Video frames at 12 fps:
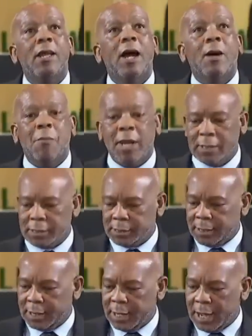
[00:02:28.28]
amongst
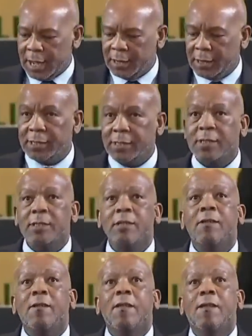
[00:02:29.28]
the others.
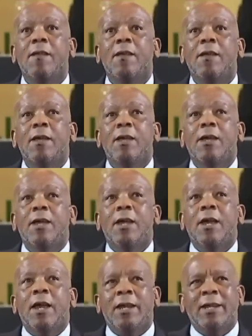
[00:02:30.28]

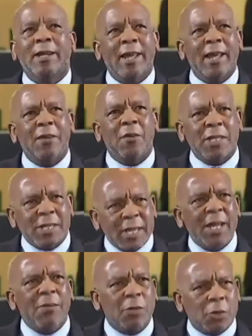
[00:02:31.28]
And he was
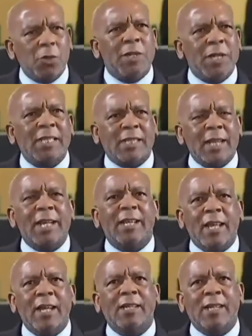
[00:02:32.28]
able to illustrate
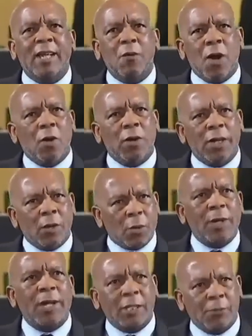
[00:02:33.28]
that they were on a
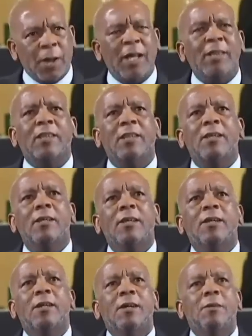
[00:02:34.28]
correct path,
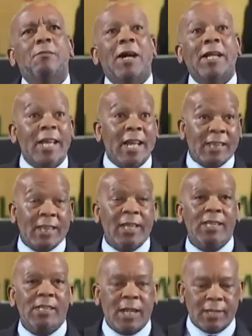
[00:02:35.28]
but there are
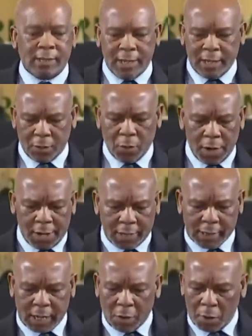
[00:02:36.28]
things that
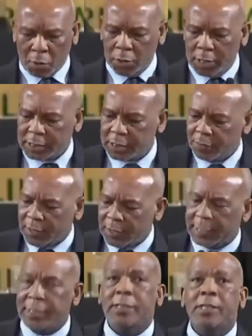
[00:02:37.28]
requires our collective
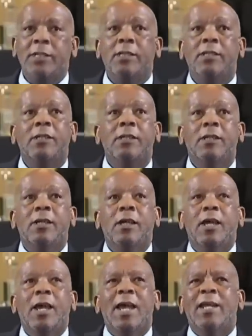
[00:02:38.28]
attention.
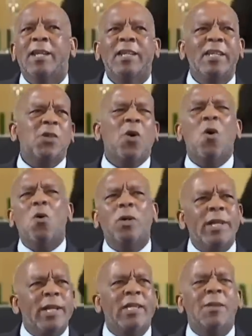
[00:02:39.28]
And in his own
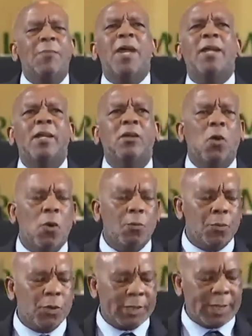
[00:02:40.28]
independent
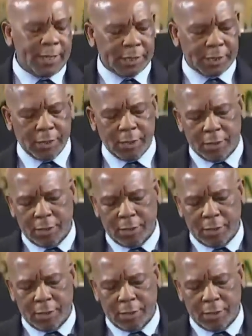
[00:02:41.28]
computation,